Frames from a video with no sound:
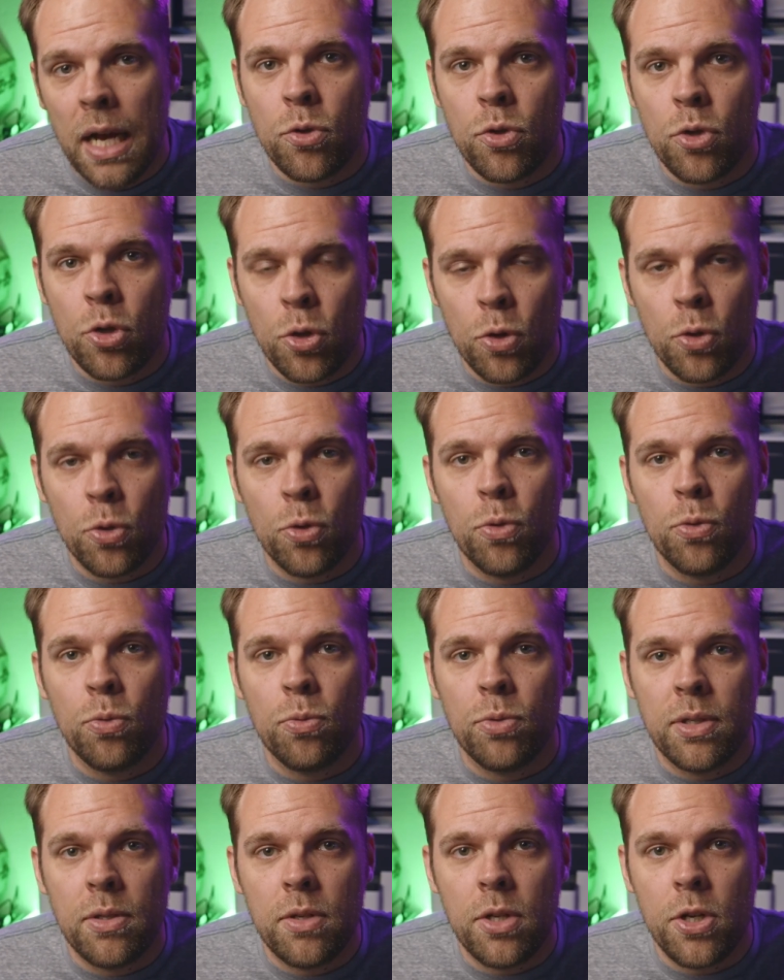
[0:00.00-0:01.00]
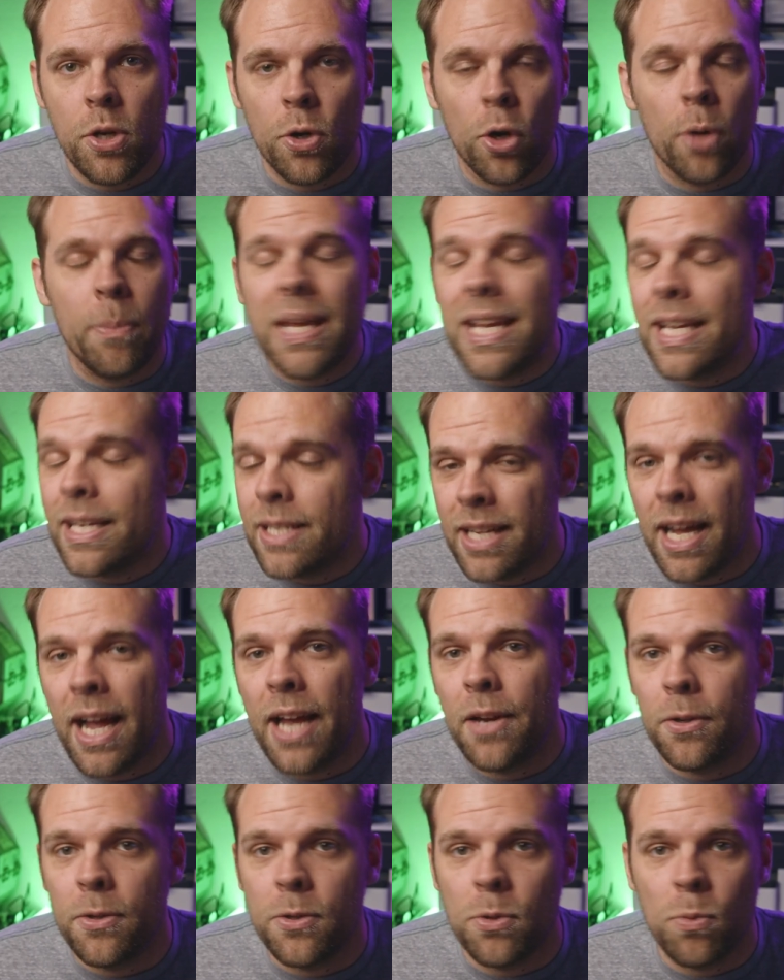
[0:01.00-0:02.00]
two European
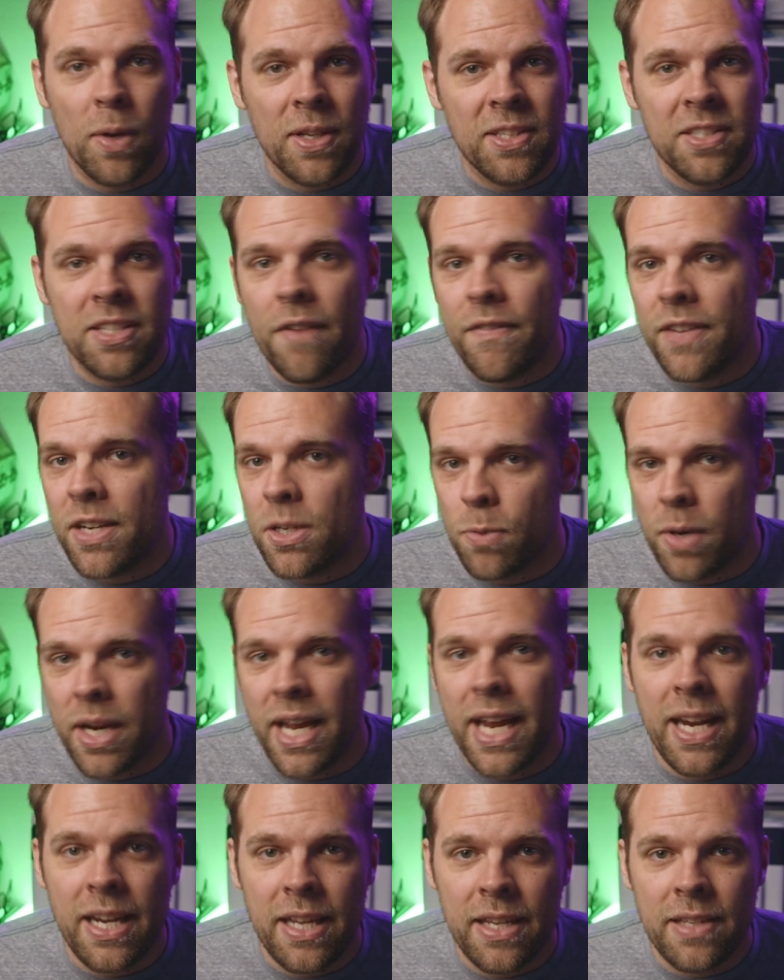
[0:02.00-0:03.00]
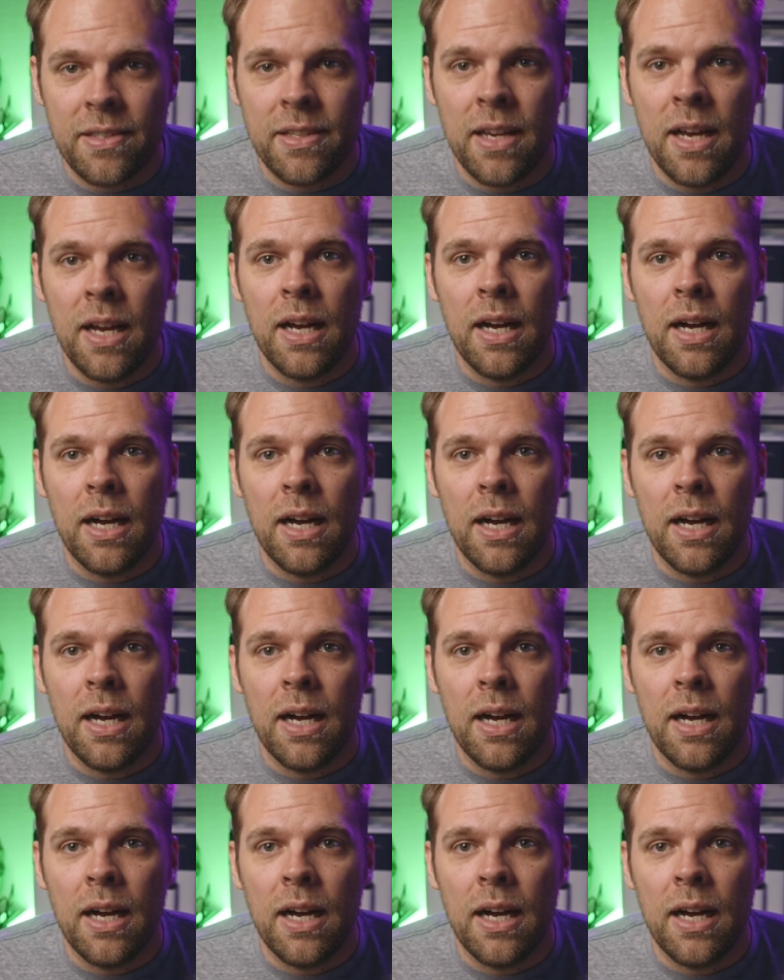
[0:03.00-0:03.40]
titles, 170s, 180s,